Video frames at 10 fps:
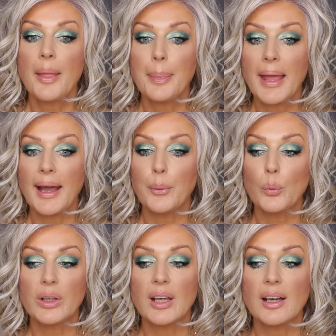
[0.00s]
Now
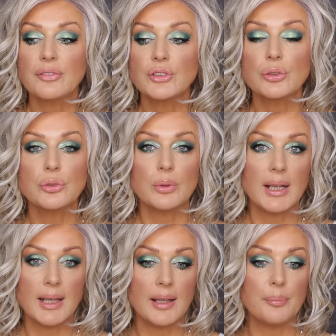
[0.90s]
we have to do
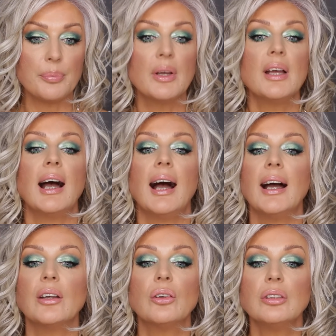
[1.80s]
a lip.
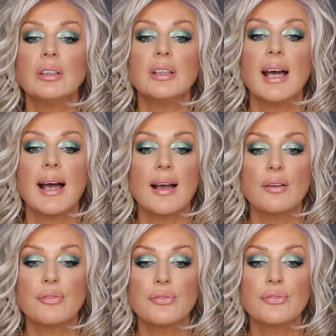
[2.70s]
I only
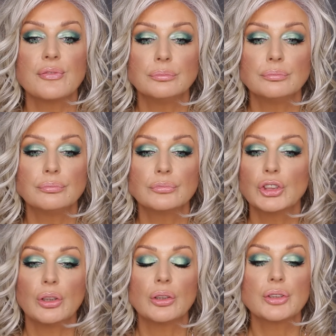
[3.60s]
have
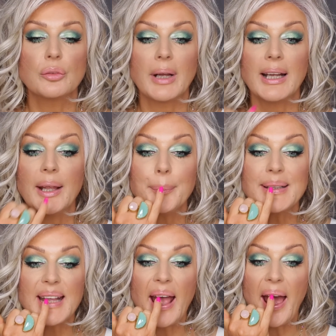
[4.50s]
gloss on my
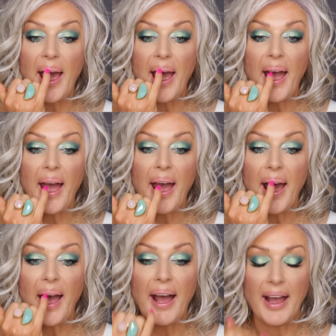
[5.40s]
lips,
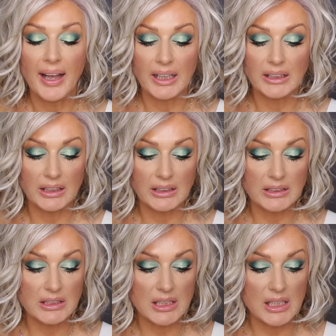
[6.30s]
and
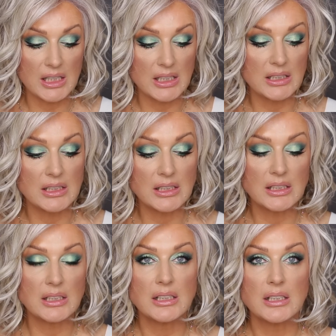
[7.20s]
it
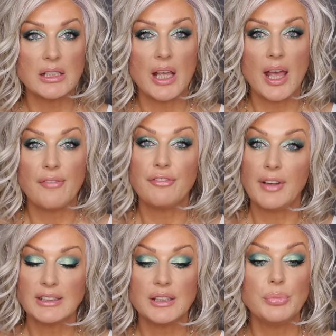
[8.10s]
is the
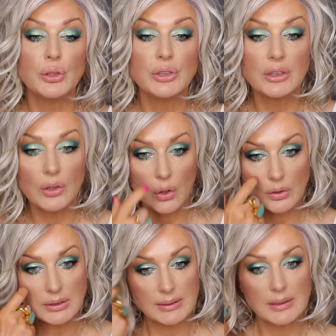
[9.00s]
Fenty Beauty
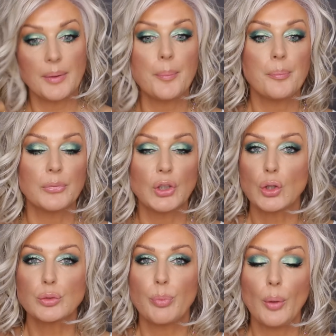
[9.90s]
gloss
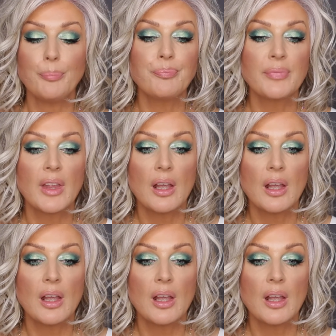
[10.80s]
bomb.